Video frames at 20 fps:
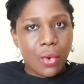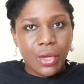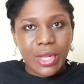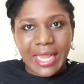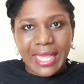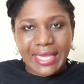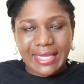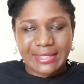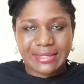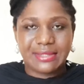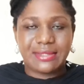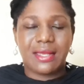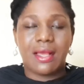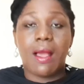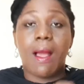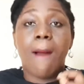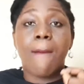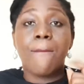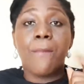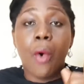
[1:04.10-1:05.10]
legs?
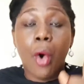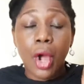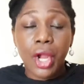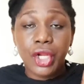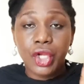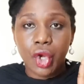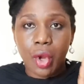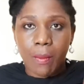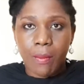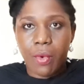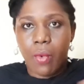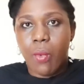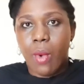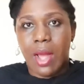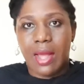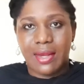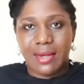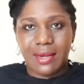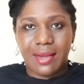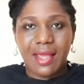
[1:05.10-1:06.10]
Point number
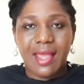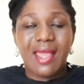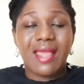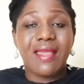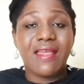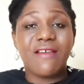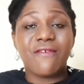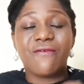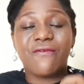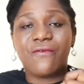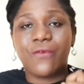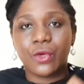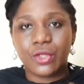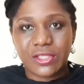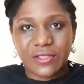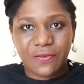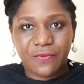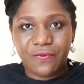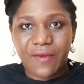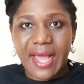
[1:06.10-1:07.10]
one, a
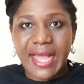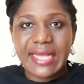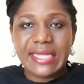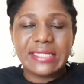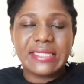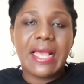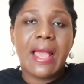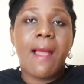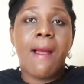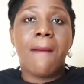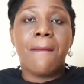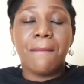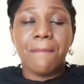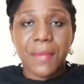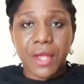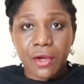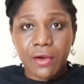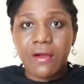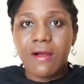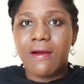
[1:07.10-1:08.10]
fortified
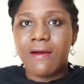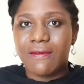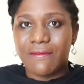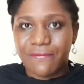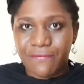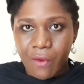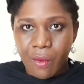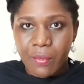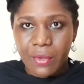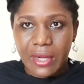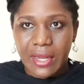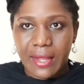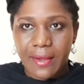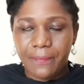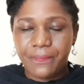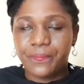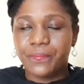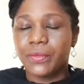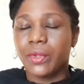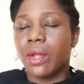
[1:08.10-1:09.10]
milk formula.
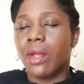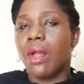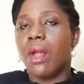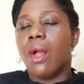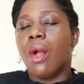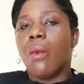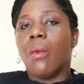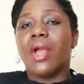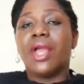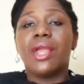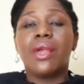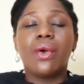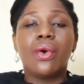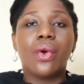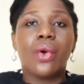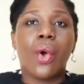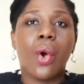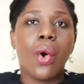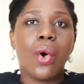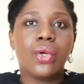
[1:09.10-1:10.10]
When you
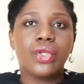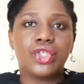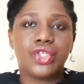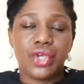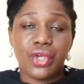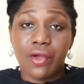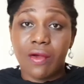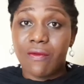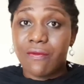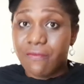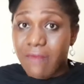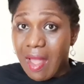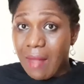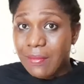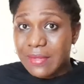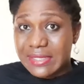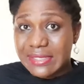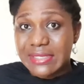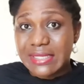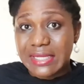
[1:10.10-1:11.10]
go to your
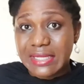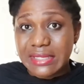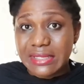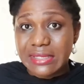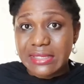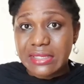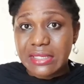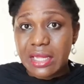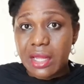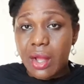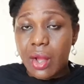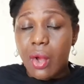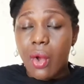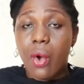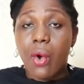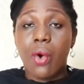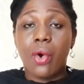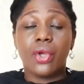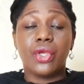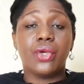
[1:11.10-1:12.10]
pharmacist
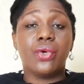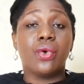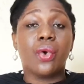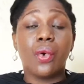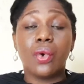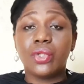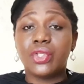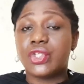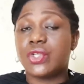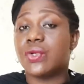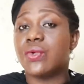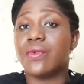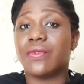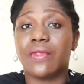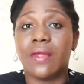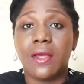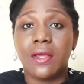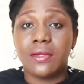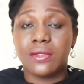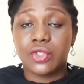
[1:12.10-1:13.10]
or you go to
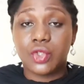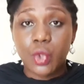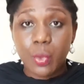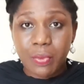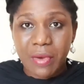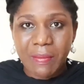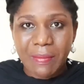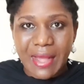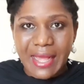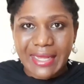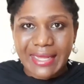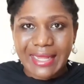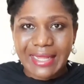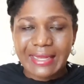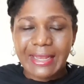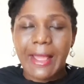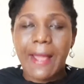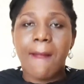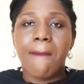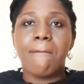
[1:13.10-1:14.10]
the
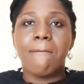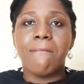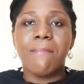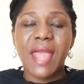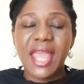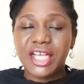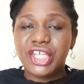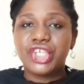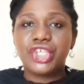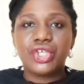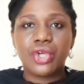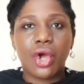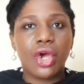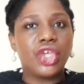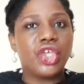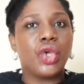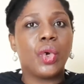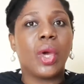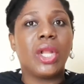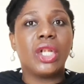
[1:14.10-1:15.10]
supermarket, make sure
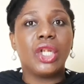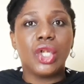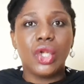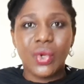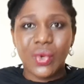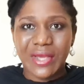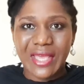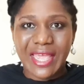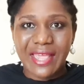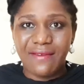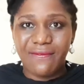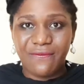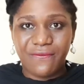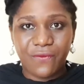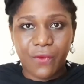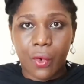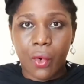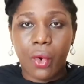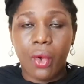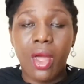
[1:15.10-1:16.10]
you are looking
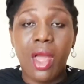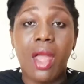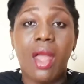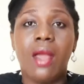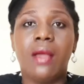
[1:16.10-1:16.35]
for